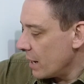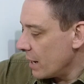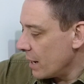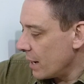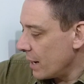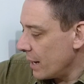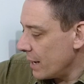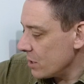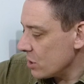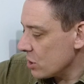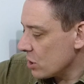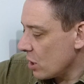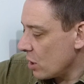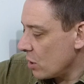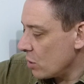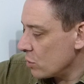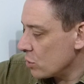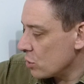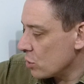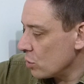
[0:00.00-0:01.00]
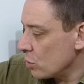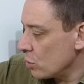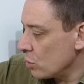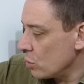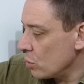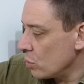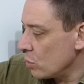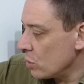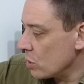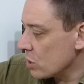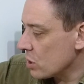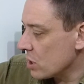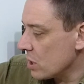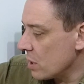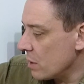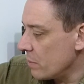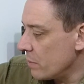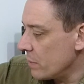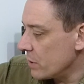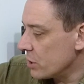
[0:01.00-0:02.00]
Let's go to
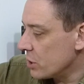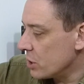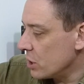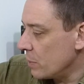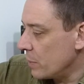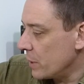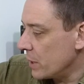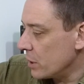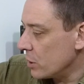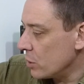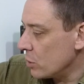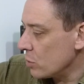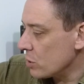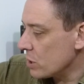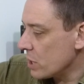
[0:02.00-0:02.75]
some GPU